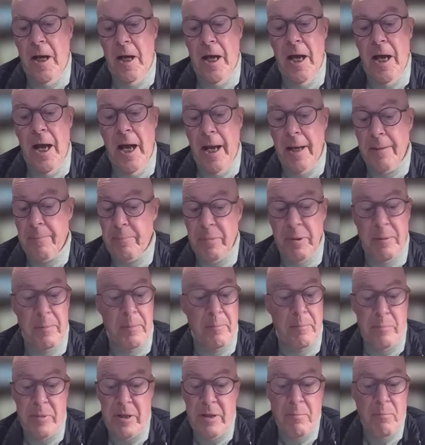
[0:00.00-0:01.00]

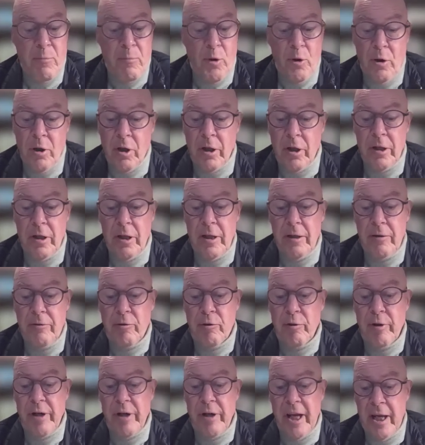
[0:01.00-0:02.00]
and be more
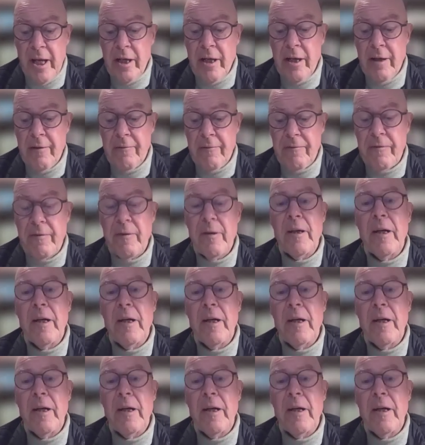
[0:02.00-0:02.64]
creative